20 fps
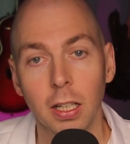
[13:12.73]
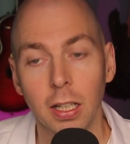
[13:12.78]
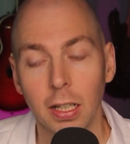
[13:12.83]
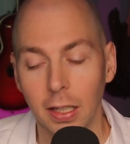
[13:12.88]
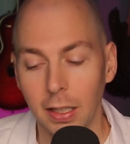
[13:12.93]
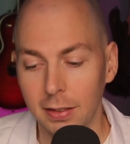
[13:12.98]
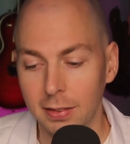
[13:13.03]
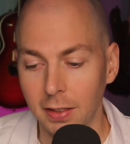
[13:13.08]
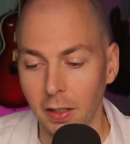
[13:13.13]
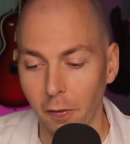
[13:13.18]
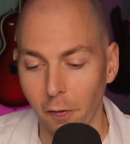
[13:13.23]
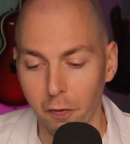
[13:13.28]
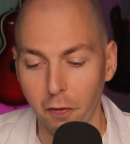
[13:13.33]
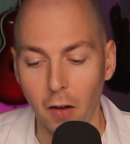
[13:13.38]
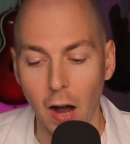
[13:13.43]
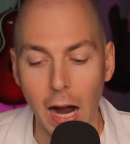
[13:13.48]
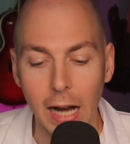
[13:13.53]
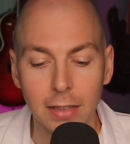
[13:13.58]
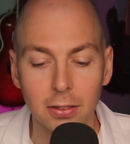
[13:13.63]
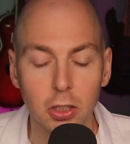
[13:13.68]
it's
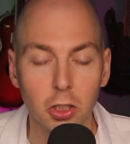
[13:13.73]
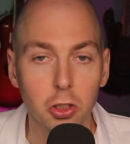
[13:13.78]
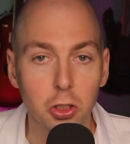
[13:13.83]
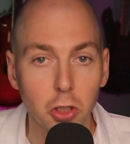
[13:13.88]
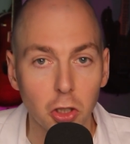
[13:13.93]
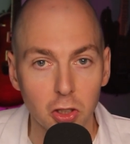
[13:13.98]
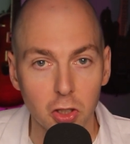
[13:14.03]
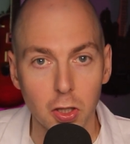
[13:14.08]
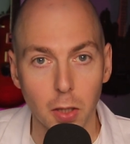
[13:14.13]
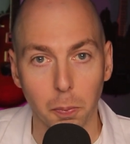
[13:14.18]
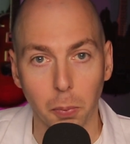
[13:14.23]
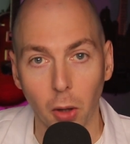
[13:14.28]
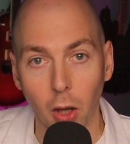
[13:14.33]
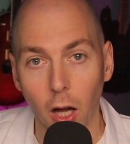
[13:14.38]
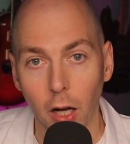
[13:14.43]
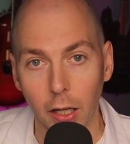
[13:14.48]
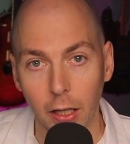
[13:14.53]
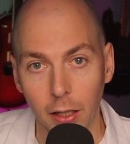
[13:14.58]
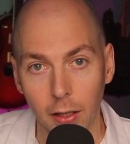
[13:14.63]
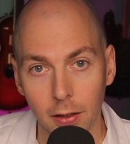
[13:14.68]
confined to just the
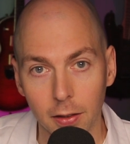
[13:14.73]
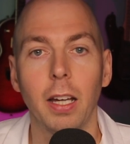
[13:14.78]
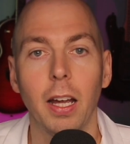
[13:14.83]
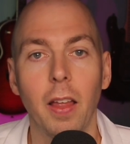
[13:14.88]
plugin.